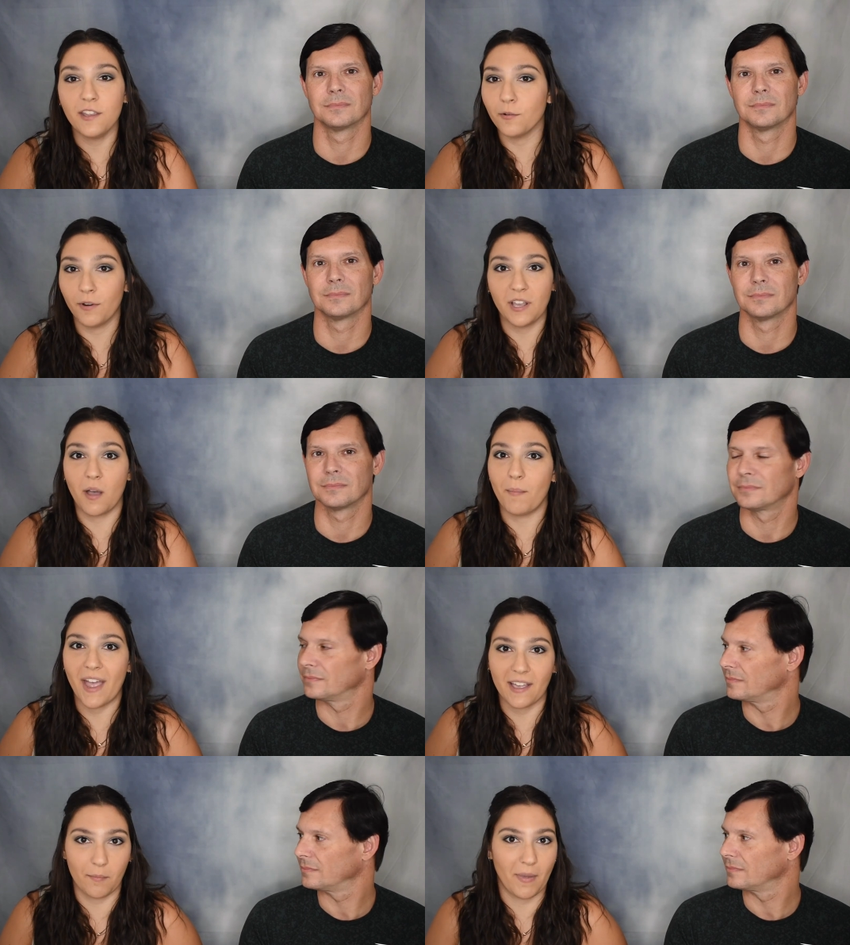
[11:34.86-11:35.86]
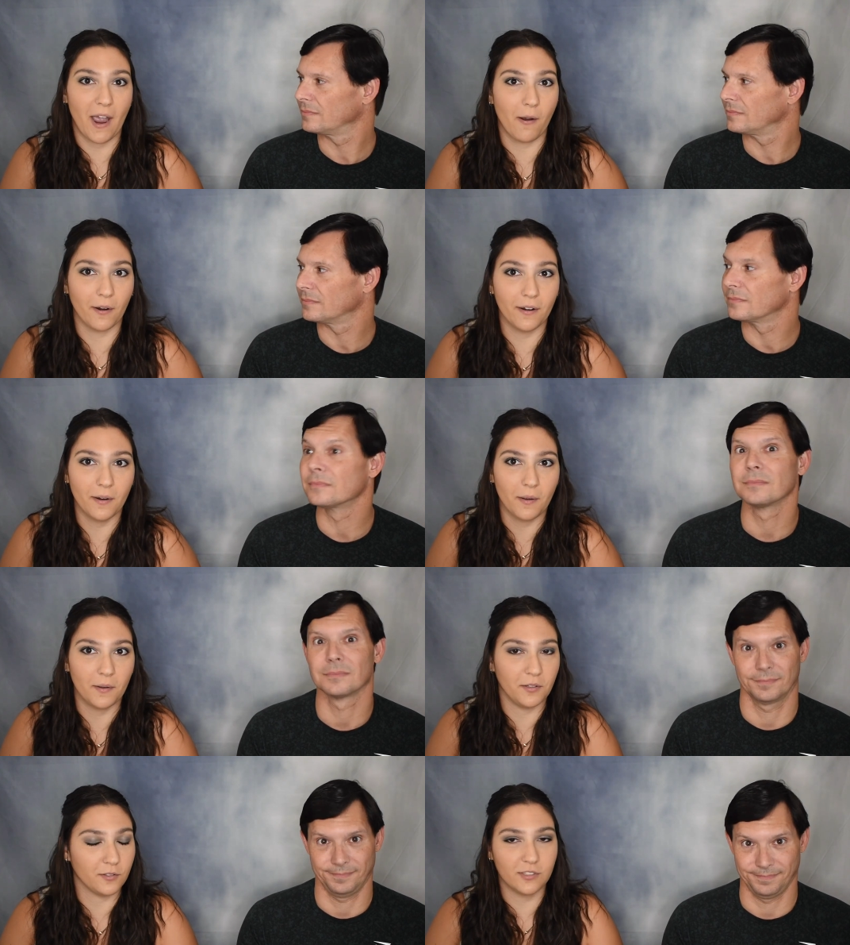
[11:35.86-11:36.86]
Speaker 1: you're running on backup power,
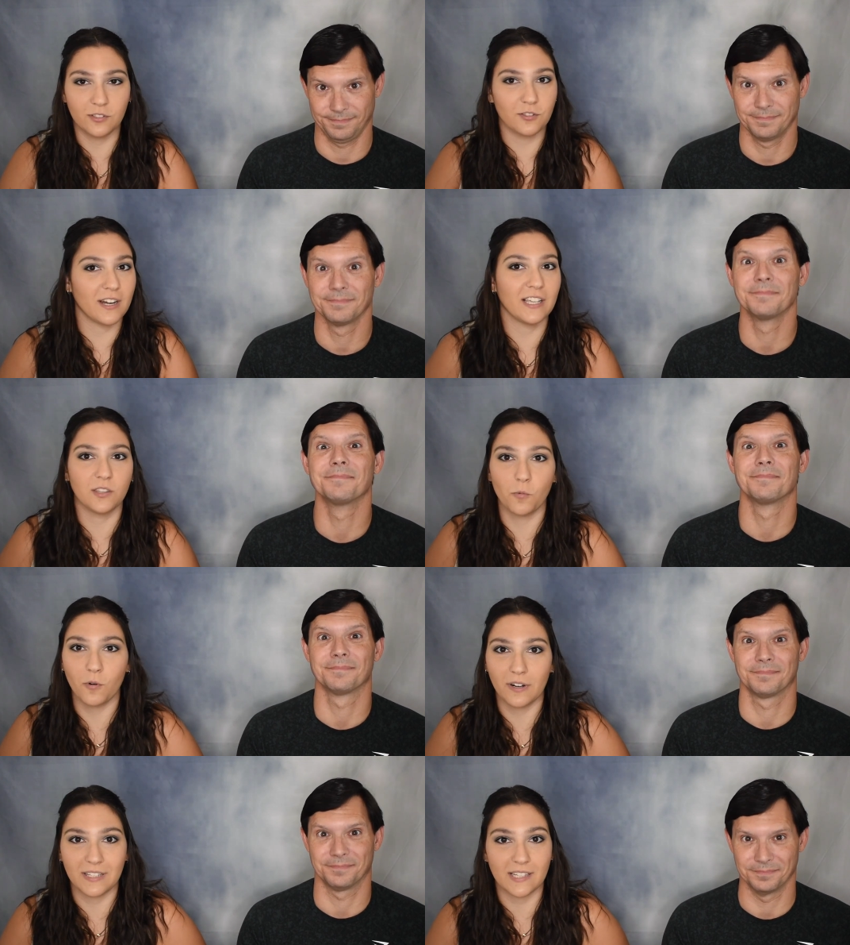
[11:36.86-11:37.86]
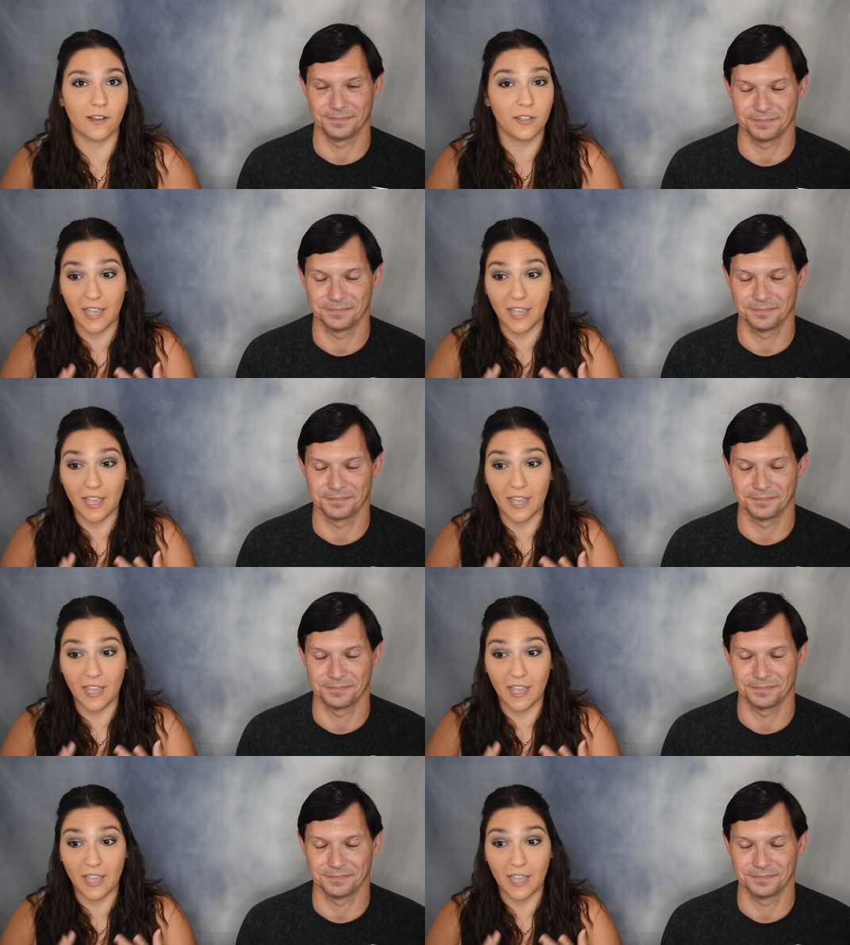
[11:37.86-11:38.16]
you're still trying to get the warnings out,